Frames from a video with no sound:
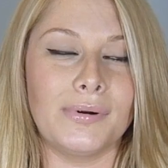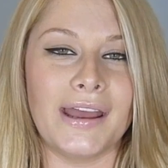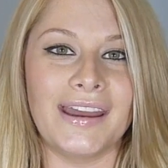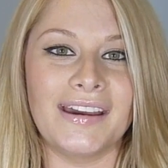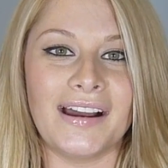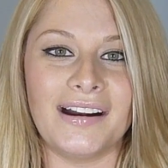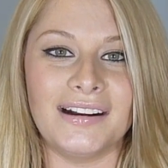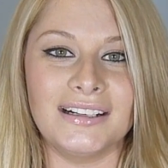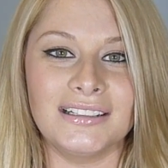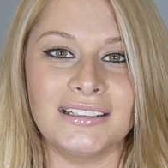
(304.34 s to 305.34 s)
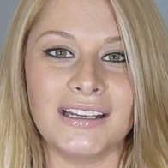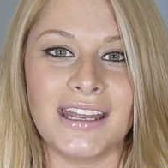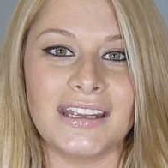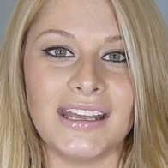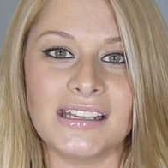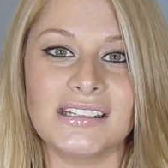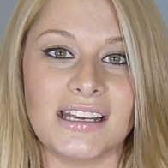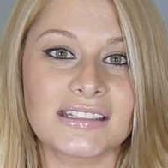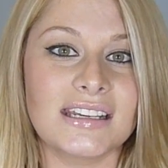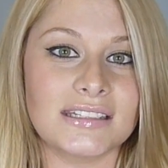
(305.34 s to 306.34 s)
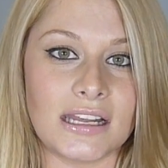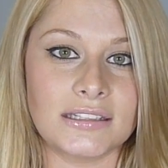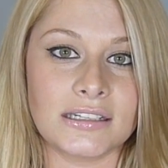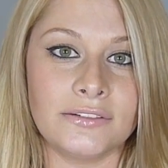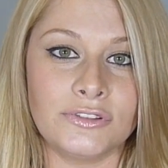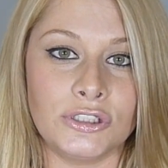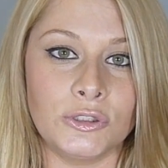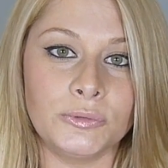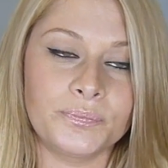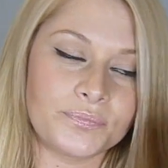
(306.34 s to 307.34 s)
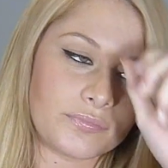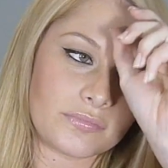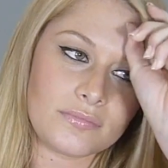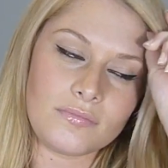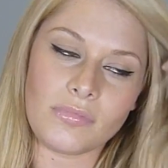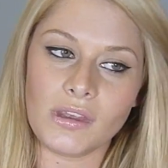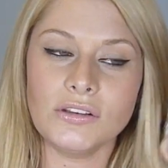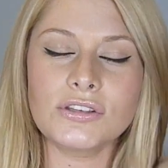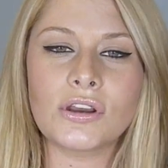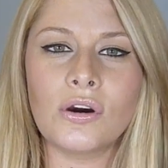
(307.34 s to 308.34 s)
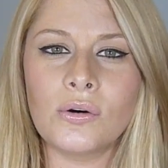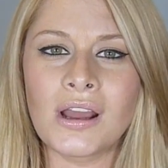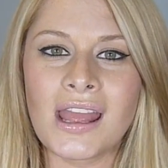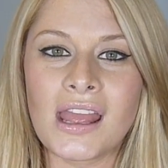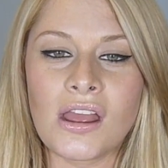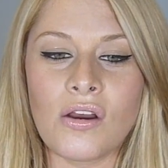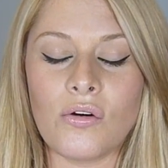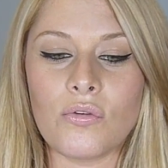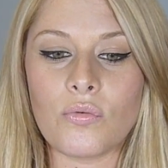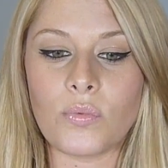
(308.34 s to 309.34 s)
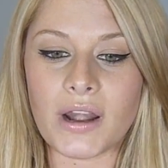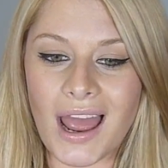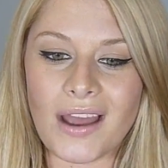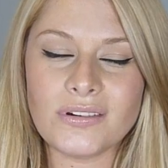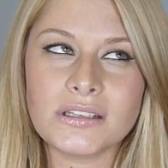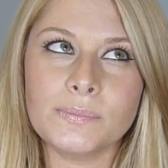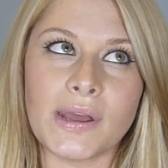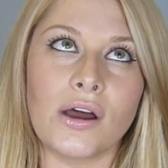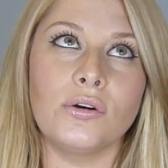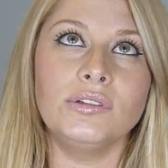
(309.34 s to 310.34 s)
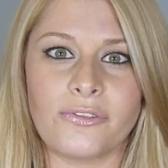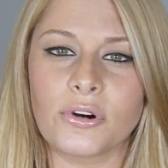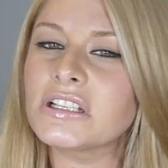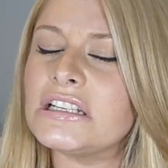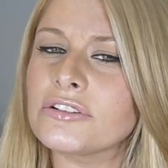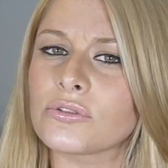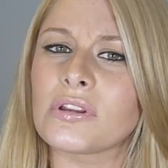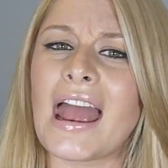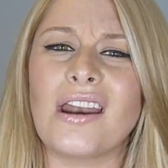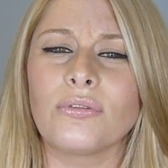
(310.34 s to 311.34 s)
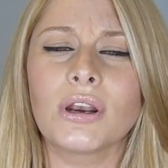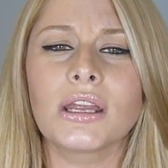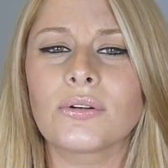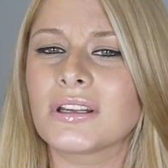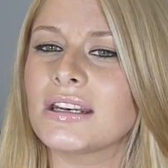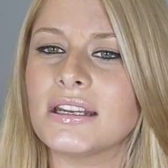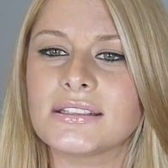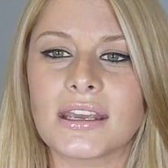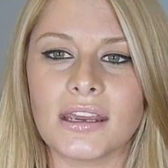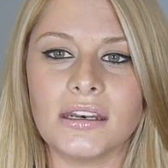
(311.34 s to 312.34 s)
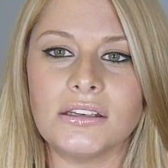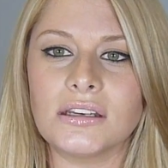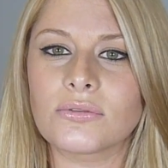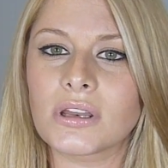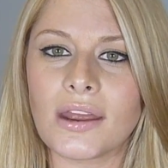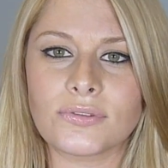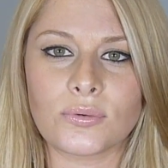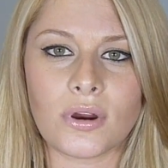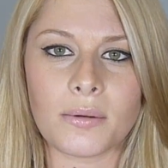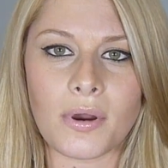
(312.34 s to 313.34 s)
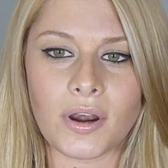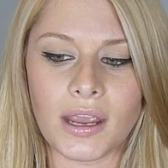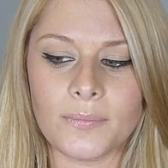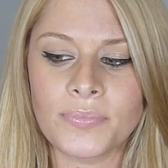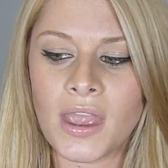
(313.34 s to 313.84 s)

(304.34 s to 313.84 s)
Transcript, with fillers: but uh, it, it does get sensitive too. So when I was about 14 years old, I had really, really nice skin, didn't really have to worry about it.